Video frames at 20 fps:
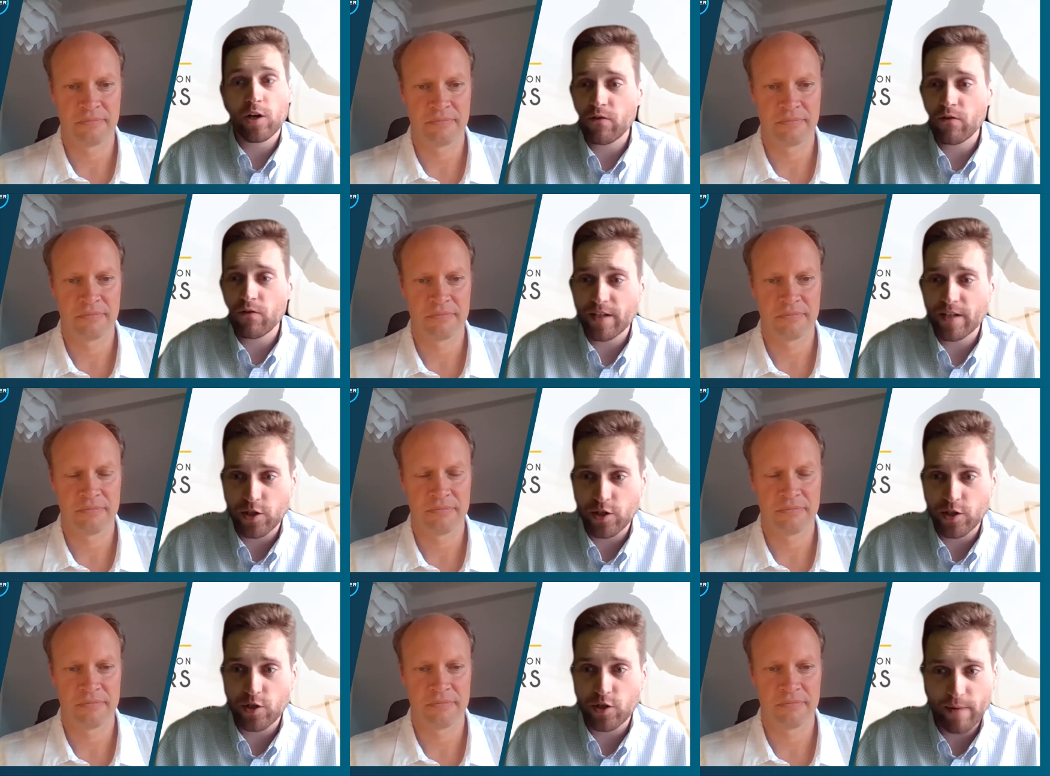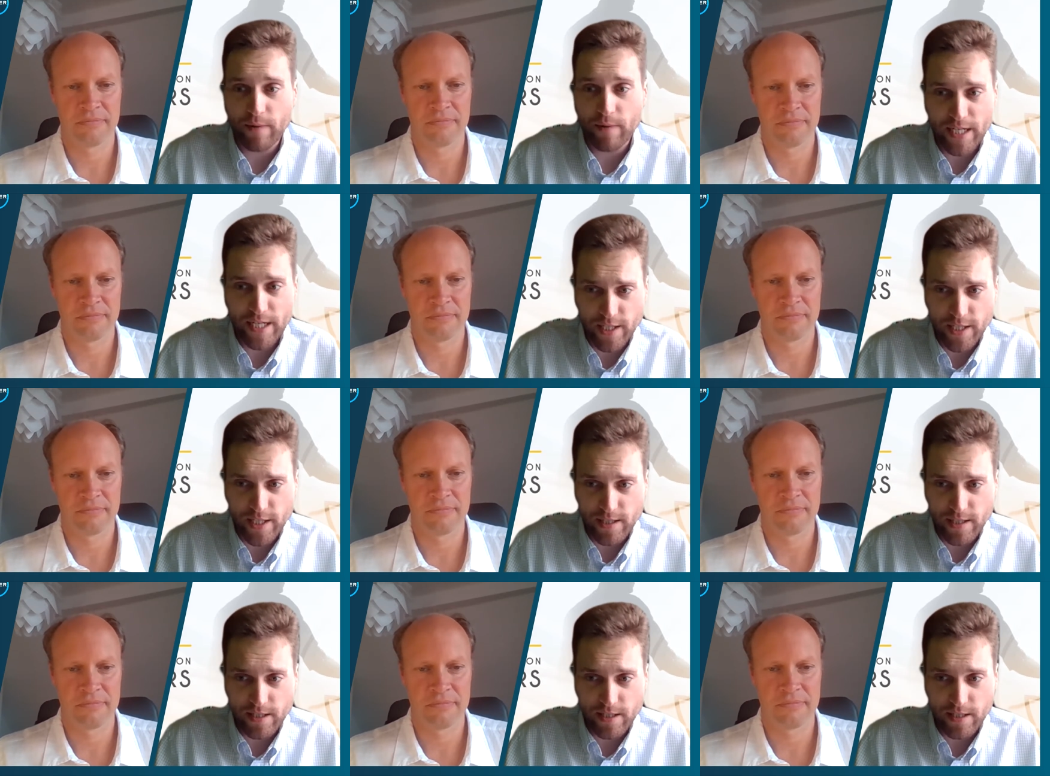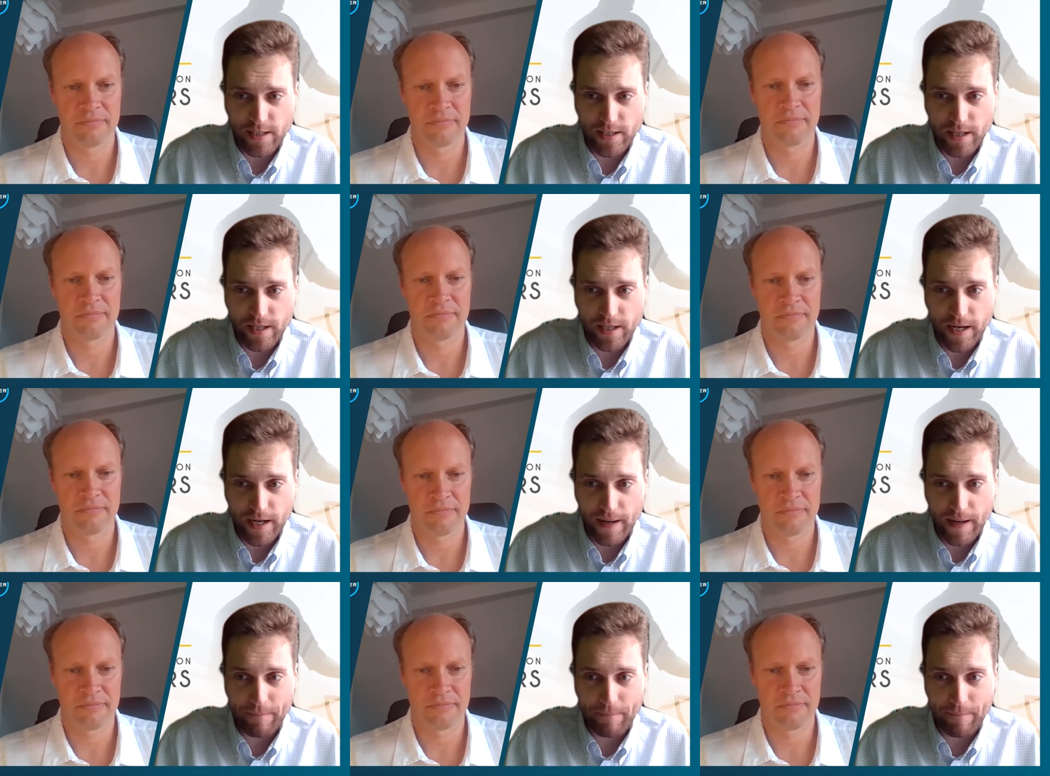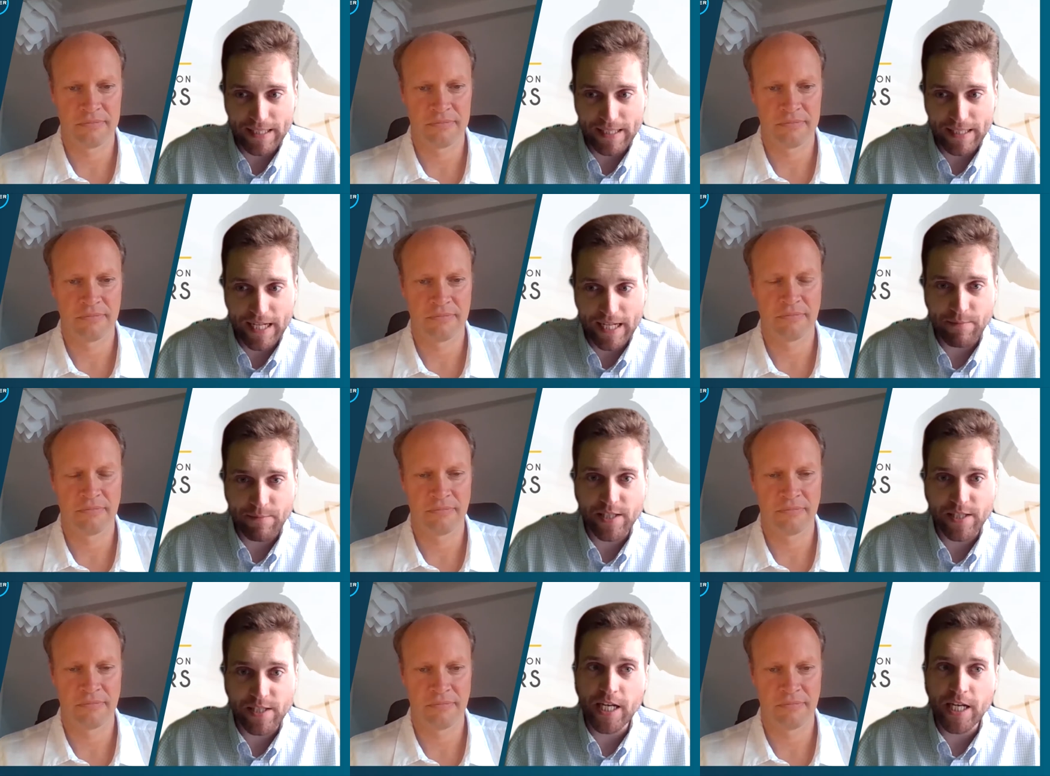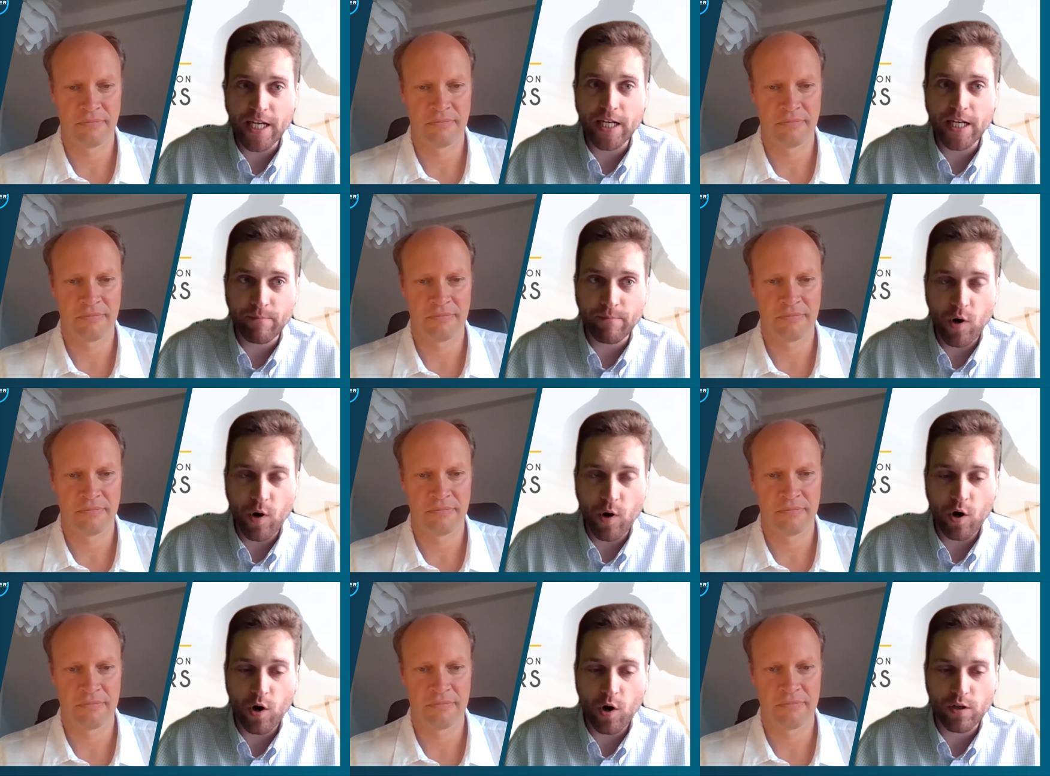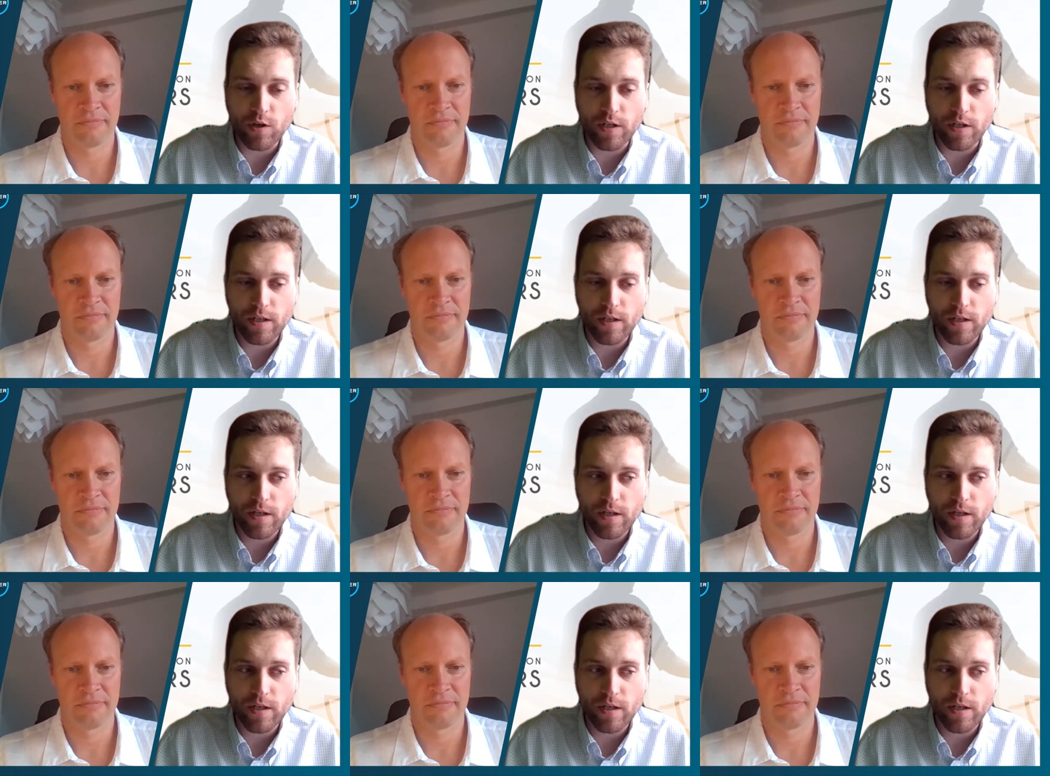Speaker 1: conflict situations, but I'm seeing more